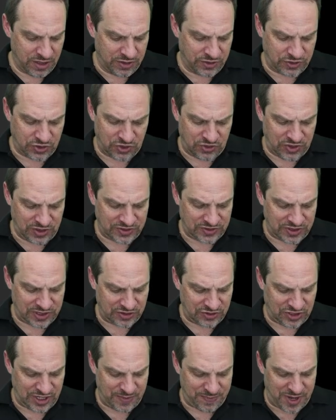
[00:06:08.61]
So things like
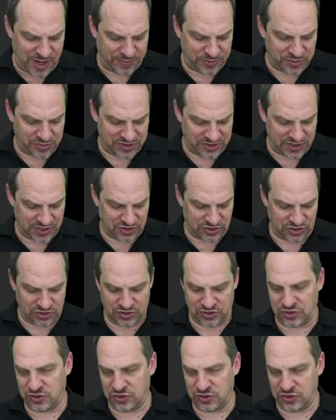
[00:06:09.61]
shape optimization.